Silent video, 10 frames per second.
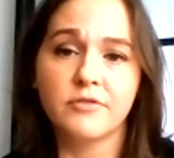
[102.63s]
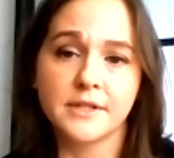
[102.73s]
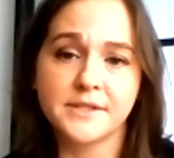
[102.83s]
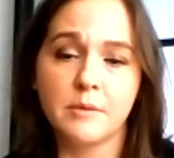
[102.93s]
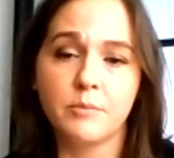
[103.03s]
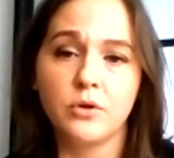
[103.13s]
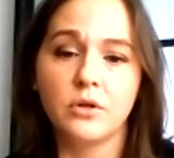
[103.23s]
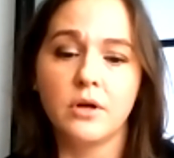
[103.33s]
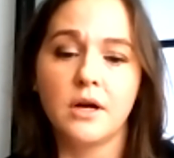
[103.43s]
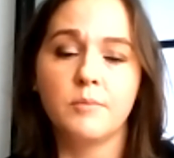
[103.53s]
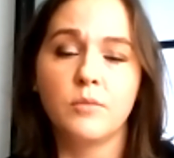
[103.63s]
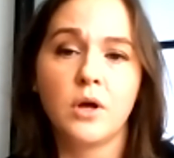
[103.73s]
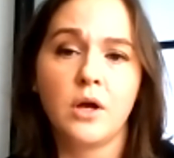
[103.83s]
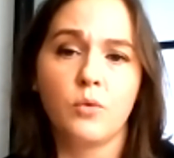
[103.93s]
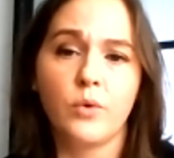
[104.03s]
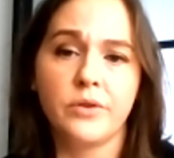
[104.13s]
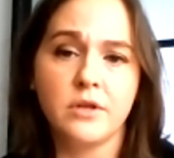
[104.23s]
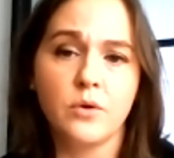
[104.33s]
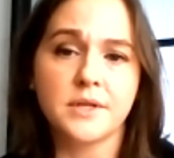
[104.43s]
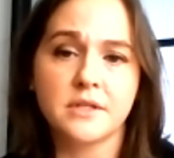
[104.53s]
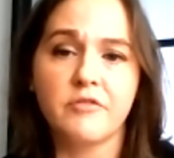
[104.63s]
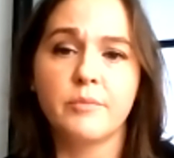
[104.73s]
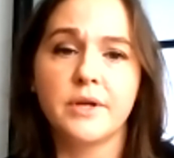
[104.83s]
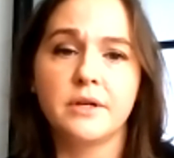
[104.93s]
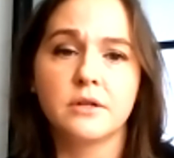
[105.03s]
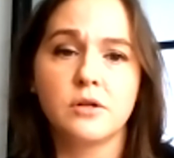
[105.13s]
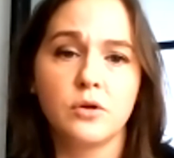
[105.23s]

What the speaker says: For example, when the US government